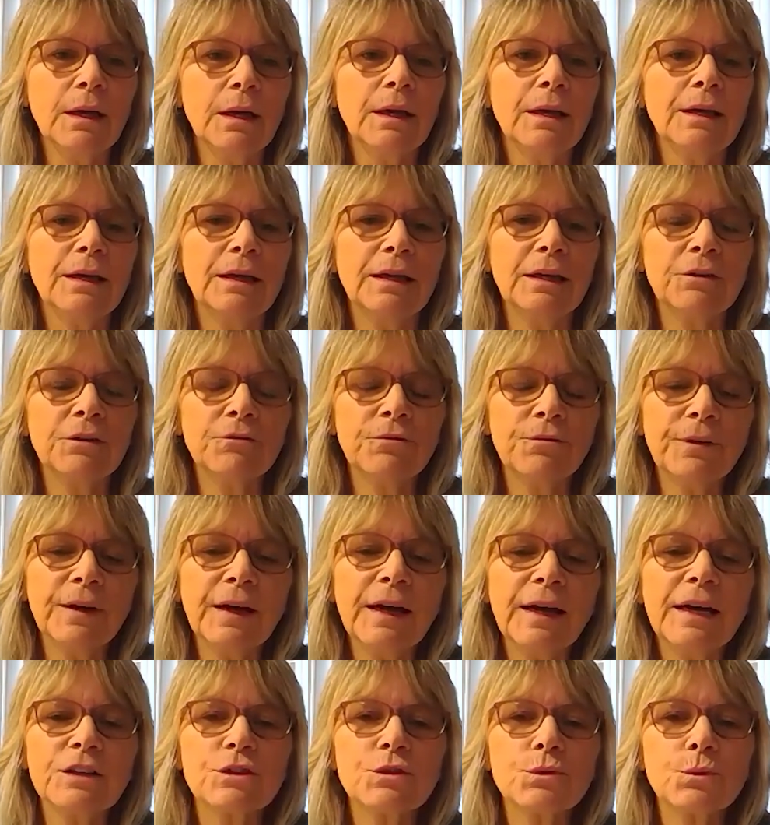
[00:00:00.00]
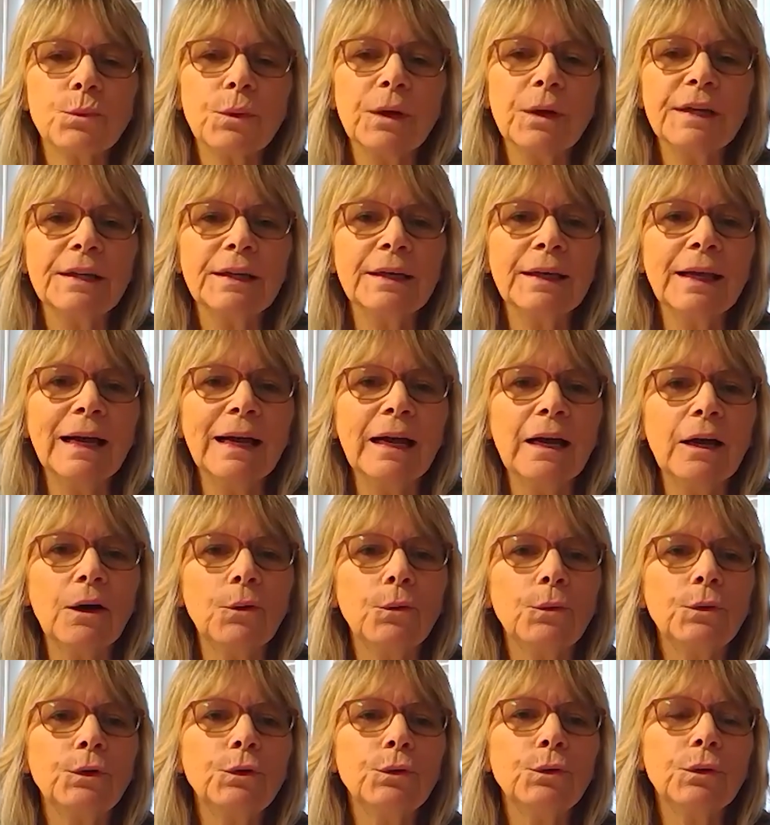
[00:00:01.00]
In fact, right
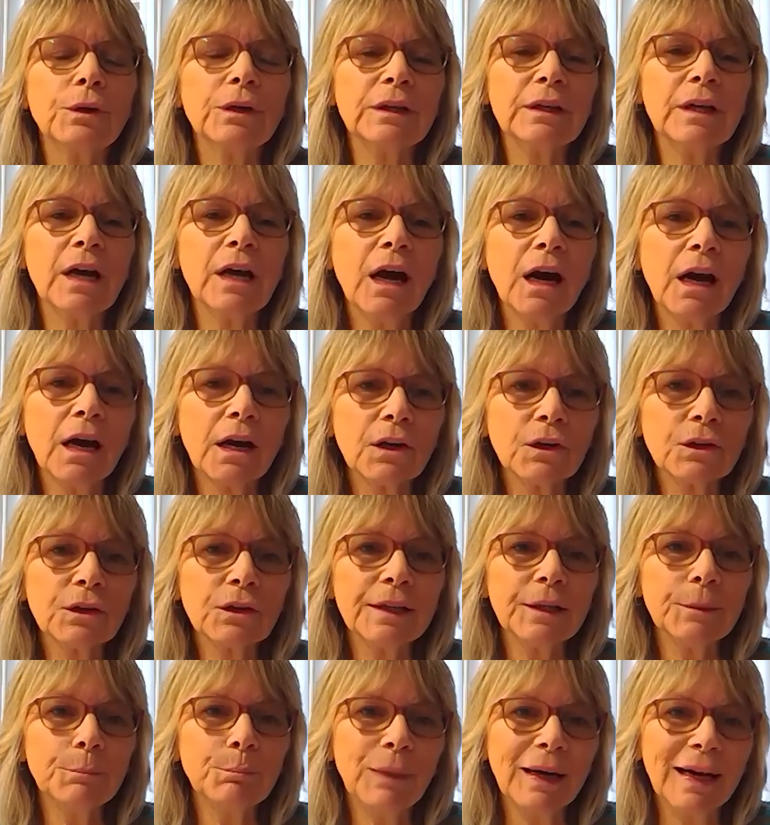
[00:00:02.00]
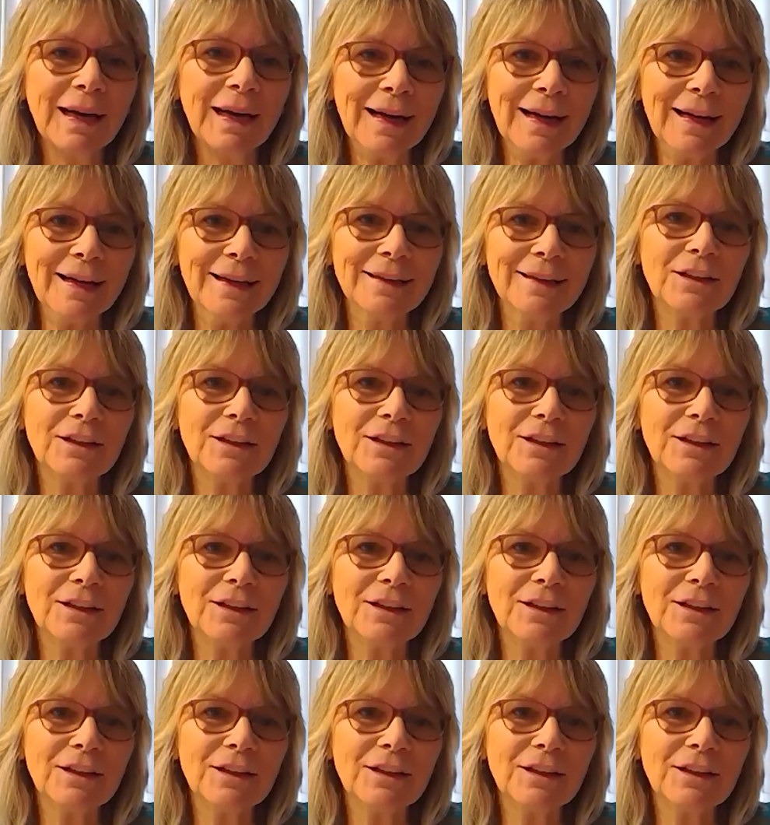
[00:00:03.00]
now you can hardly buy